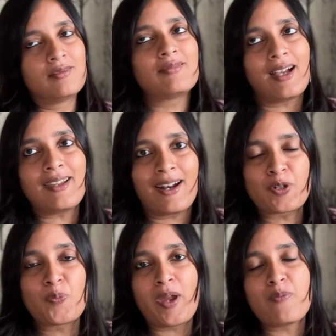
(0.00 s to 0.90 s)
I had
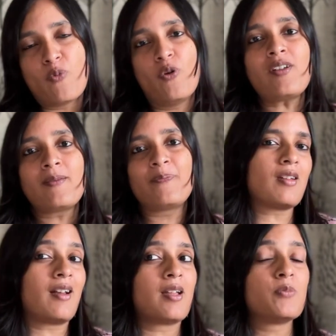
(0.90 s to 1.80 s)
to pay more,
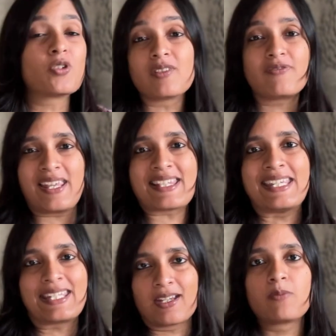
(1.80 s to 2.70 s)
and I booked a
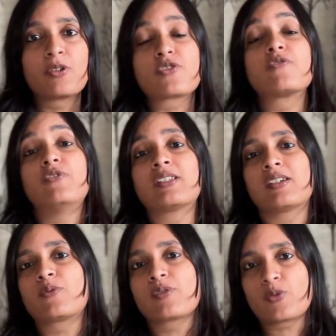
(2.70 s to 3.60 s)
flexi ticket because of which
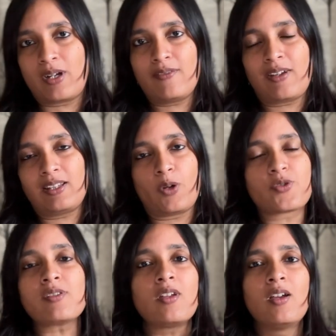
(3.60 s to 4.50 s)
it was
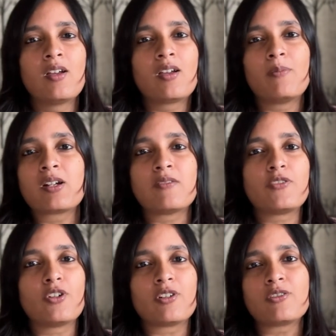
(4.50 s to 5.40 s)
25,000. But if
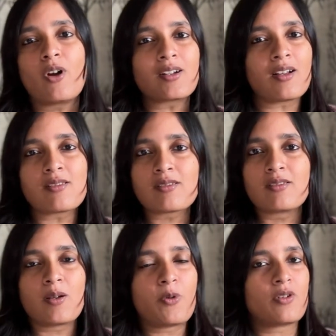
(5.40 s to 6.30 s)
you're not
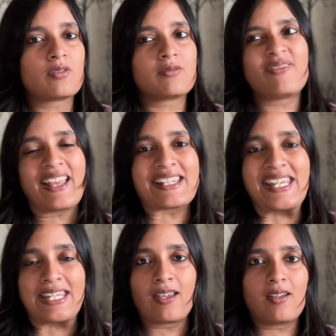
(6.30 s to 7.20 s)
concerned about
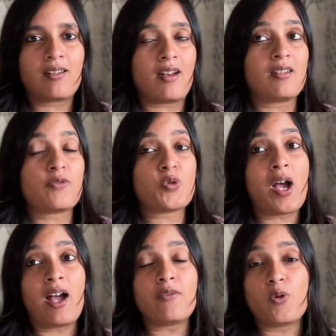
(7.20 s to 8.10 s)
flexi ticket and if you
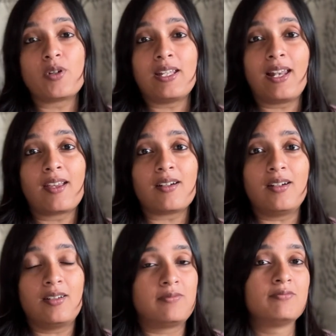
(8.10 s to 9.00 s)
have only like
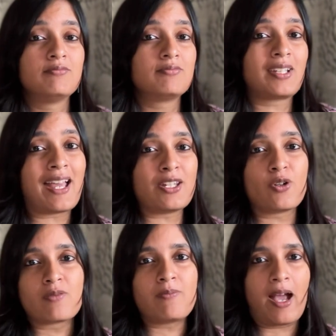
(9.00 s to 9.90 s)
a
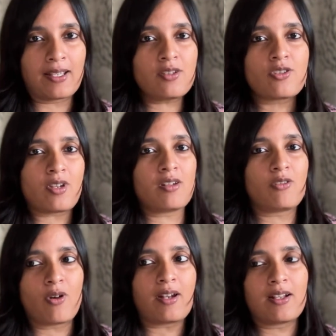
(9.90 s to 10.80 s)
carry-on baggage and
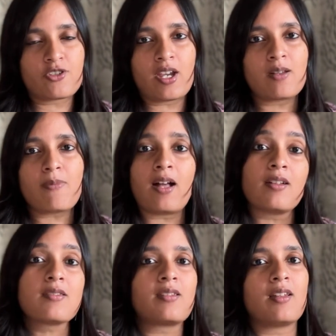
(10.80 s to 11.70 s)
not like a check-in
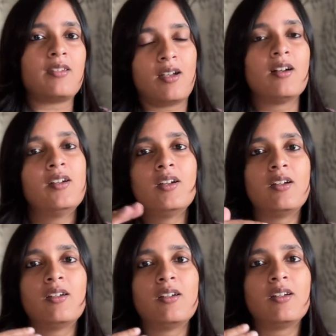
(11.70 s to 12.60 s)
baggage, then yeah,
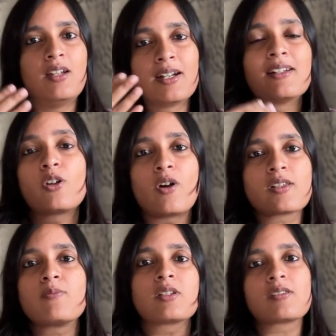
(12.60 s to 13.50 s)
it'll
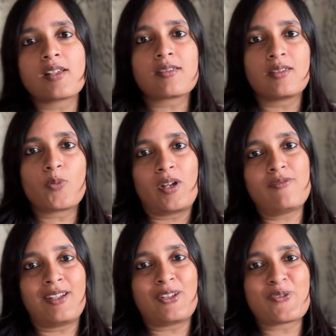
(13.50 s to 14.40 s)
cost much lesser than
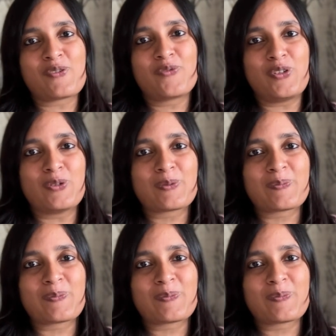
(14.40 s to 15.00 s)
25,000 for you.